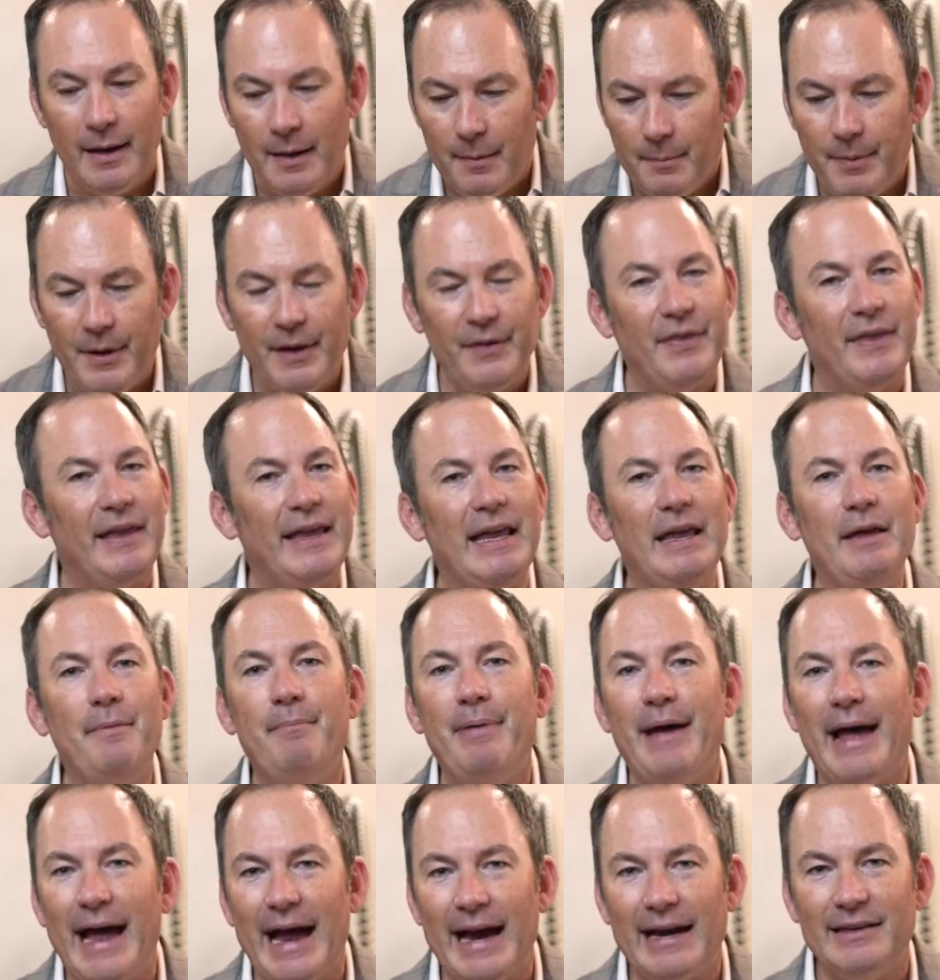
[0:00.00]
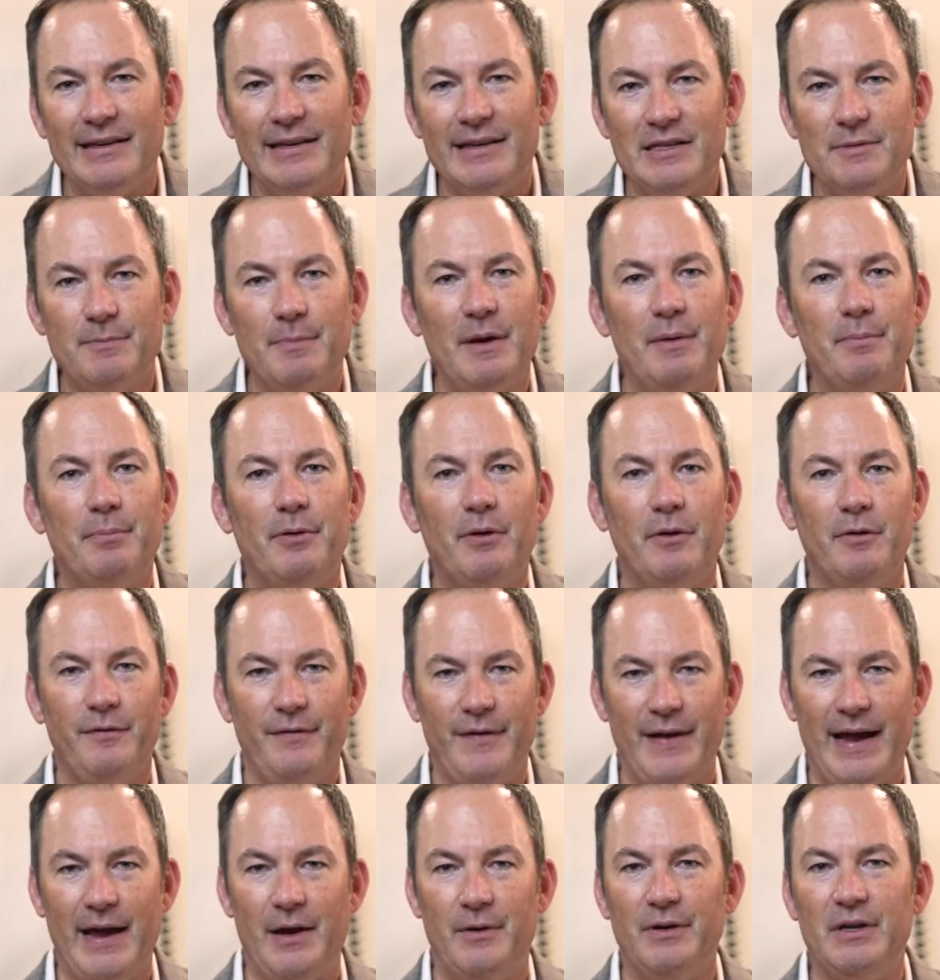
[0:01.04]
But the impact has been
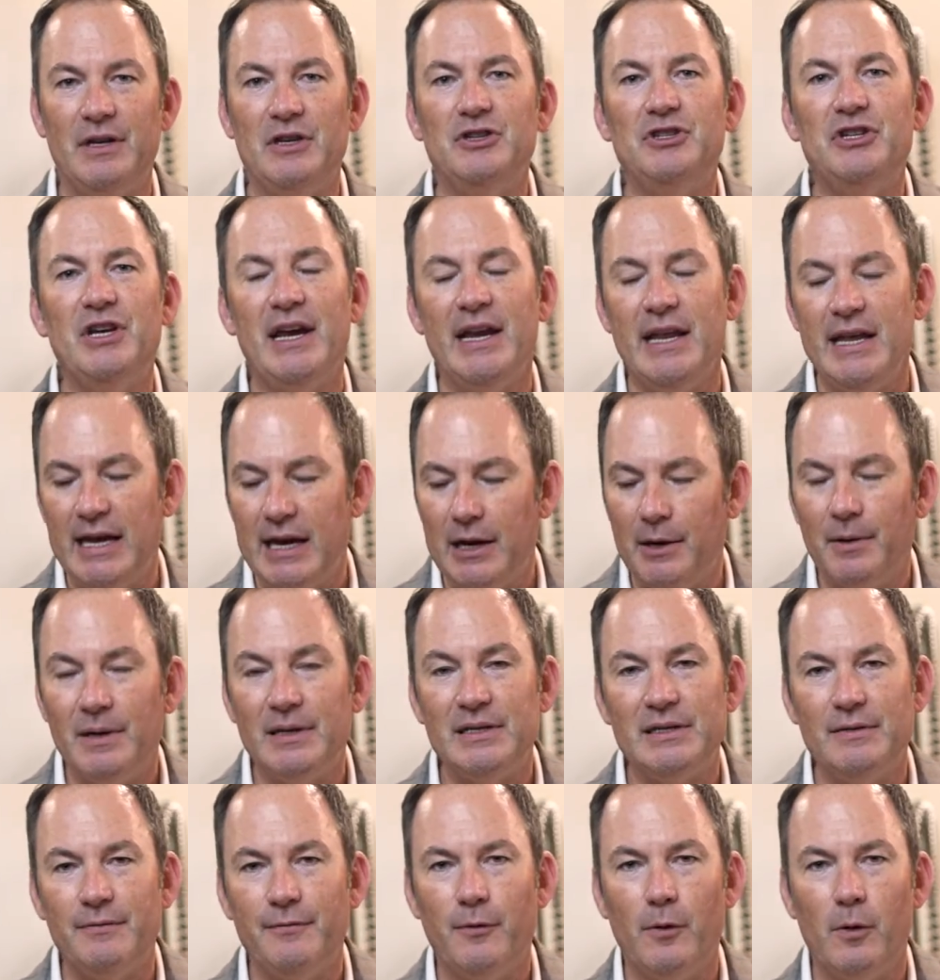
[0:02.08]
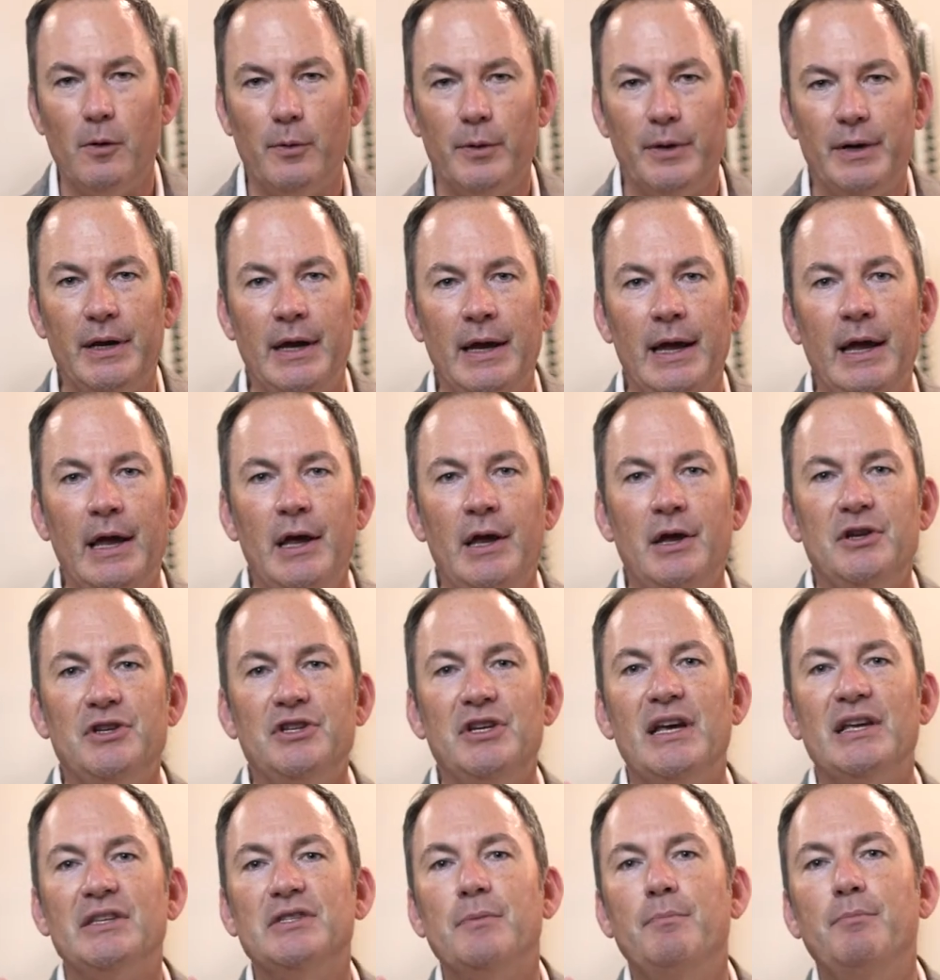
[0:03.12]
profound, and Jenny carries it forward.
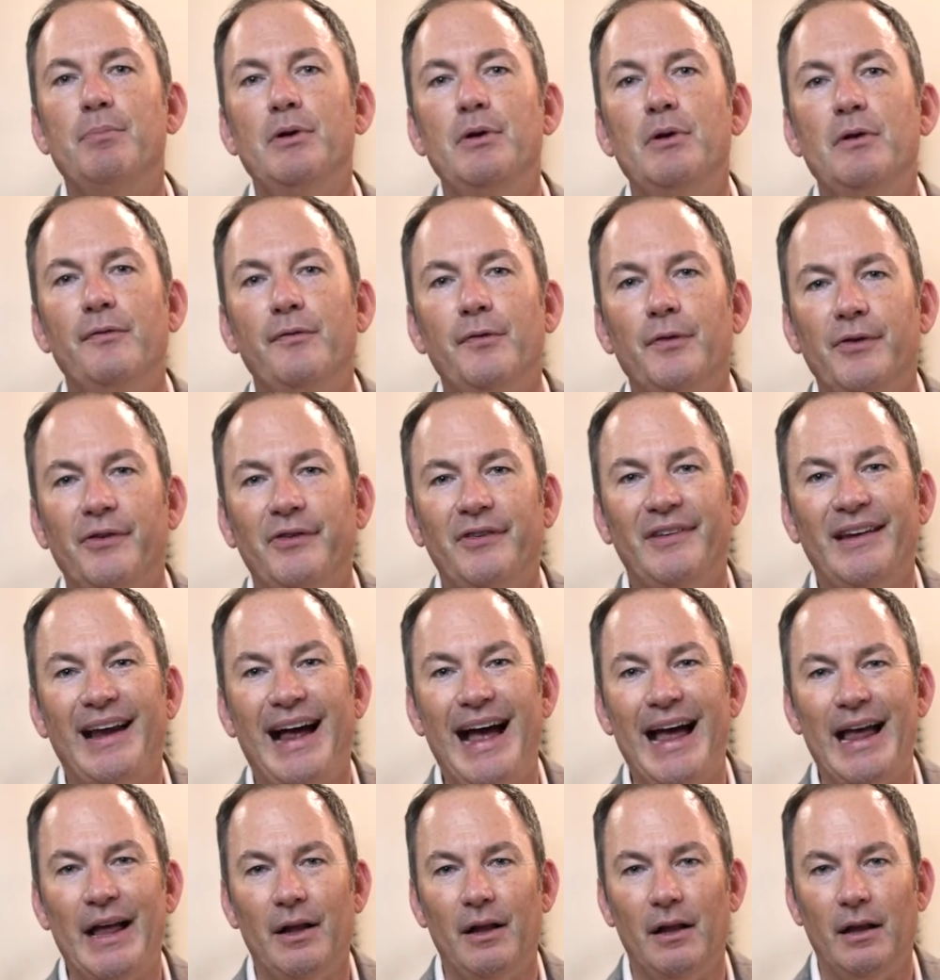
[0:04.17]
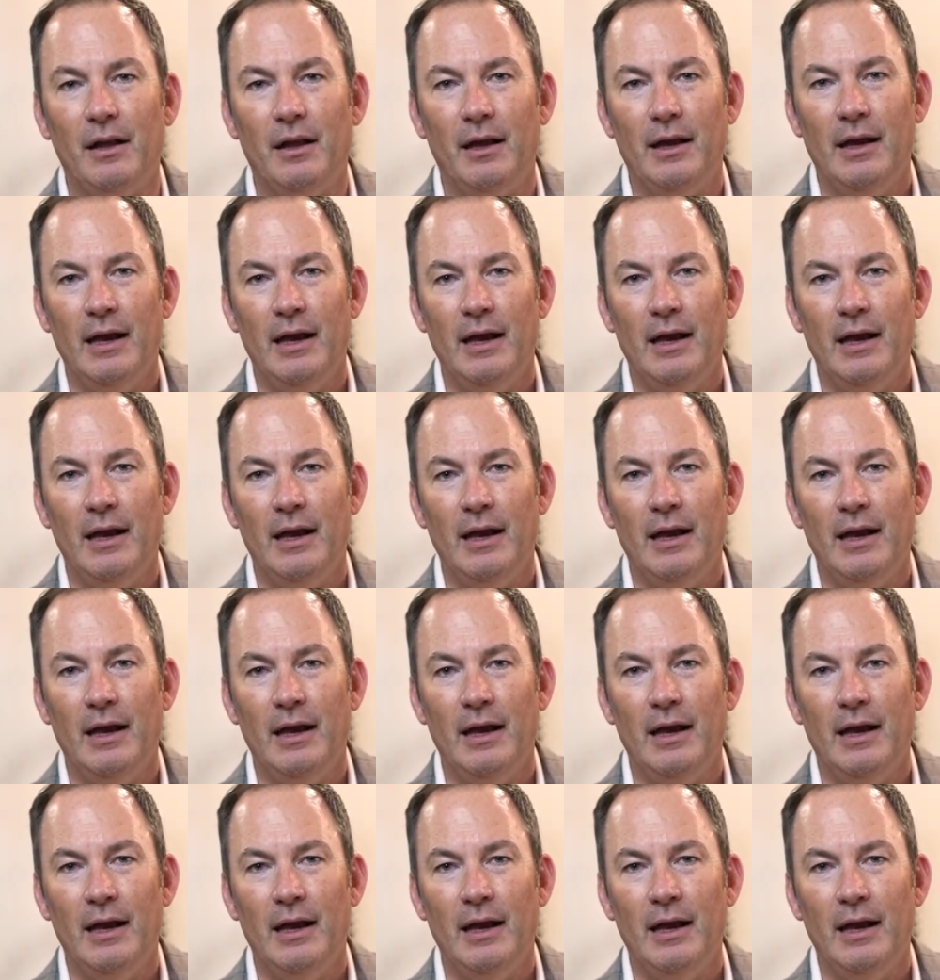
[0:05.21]
She has a beautiful style.